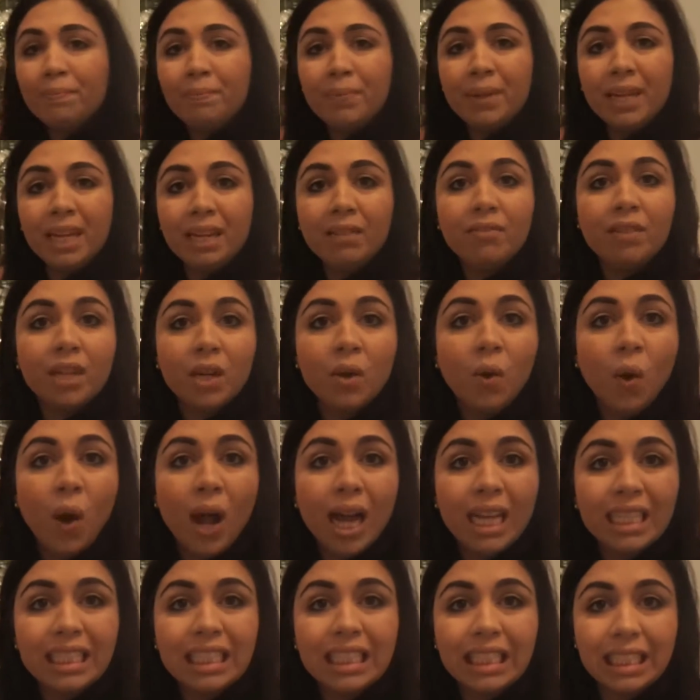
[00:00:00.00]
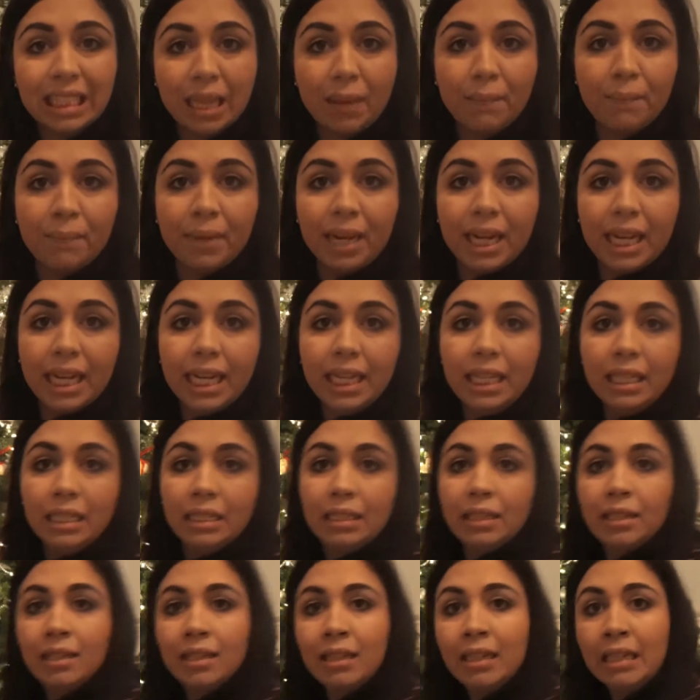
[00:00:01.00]
but it requires assembly,
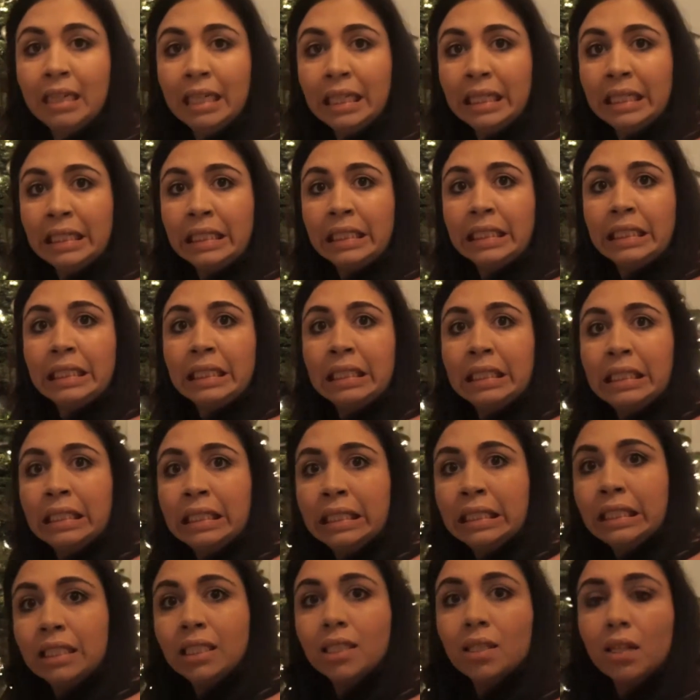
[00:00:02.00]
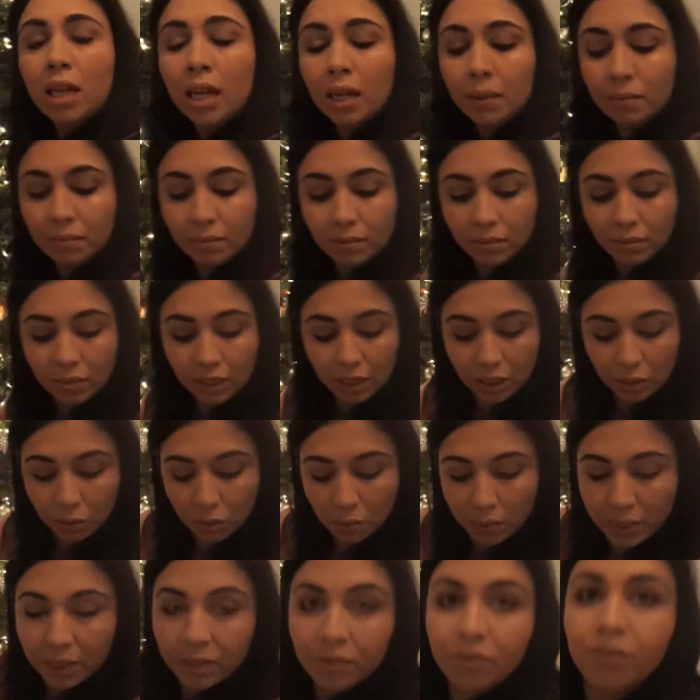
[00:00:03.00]
um, which will
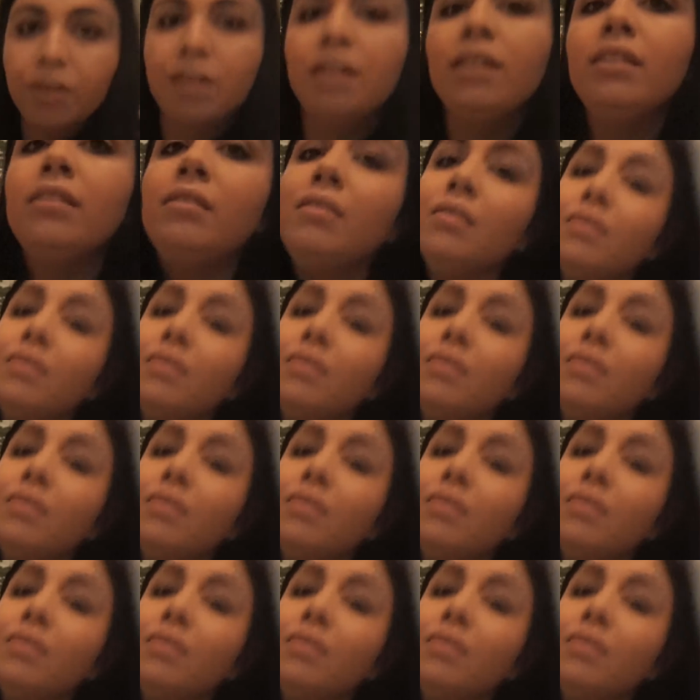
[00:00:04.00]
be fun